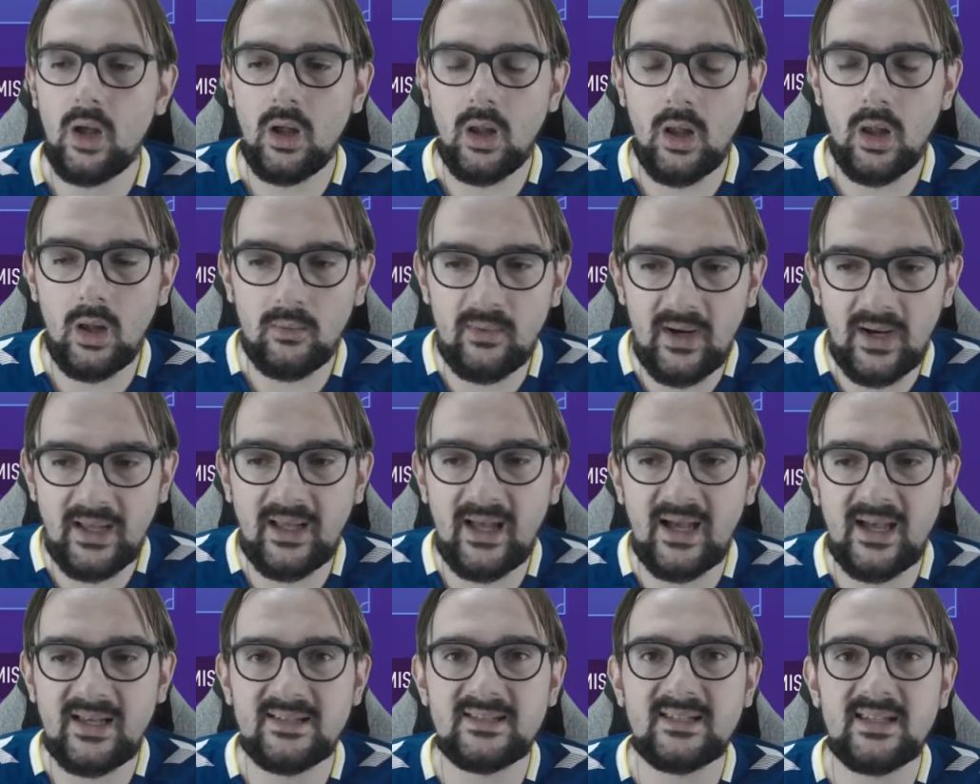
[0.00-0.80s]
All right,
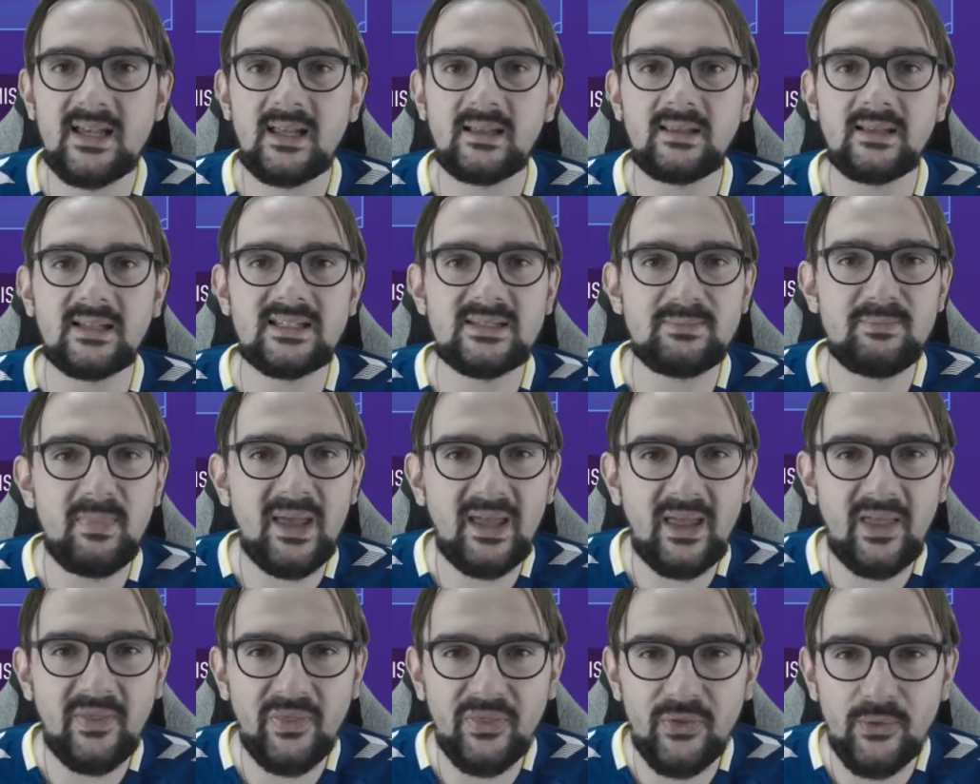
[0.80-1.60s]
guys, let's
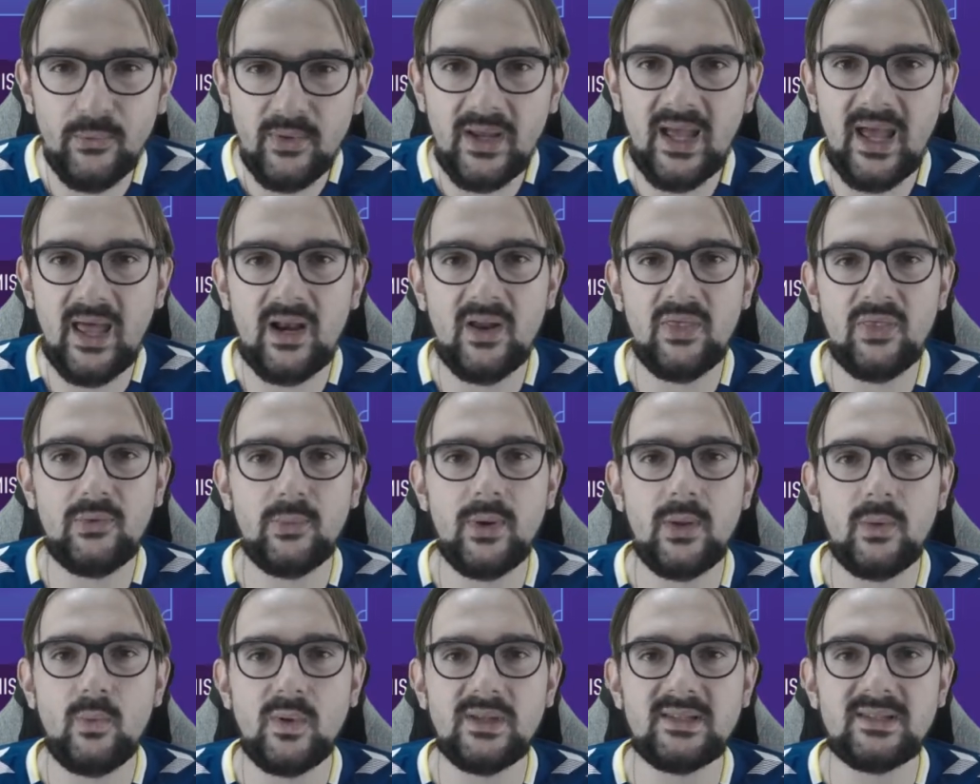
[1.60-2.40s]
make it 3 out of
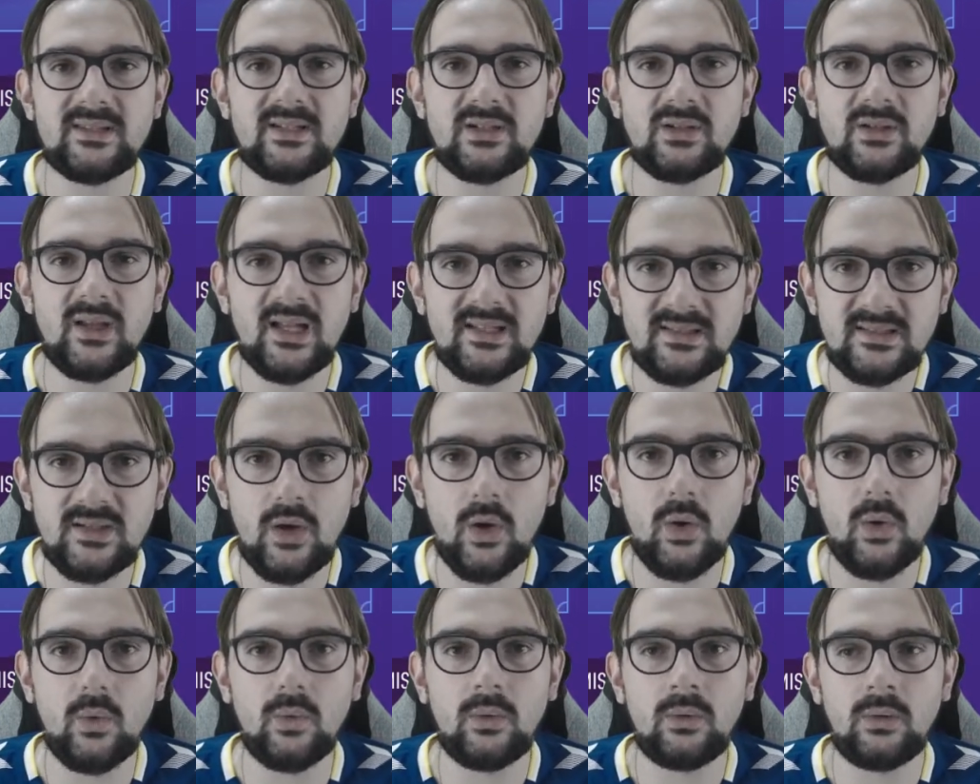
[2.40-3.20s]
3 wins here. Let's
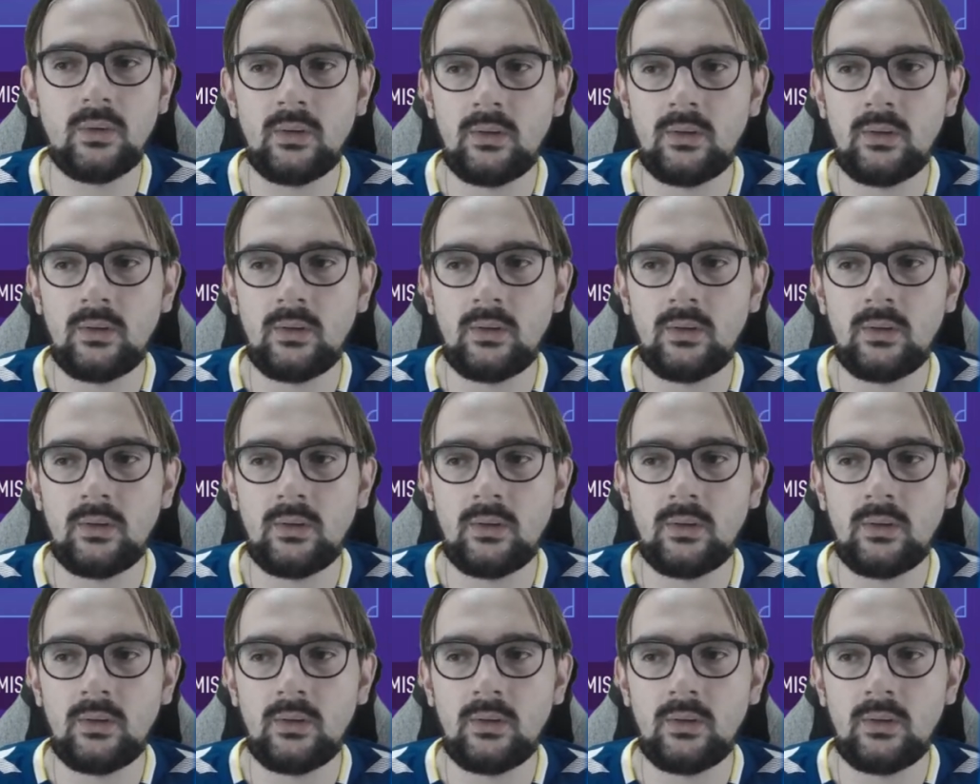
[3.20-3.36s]
go.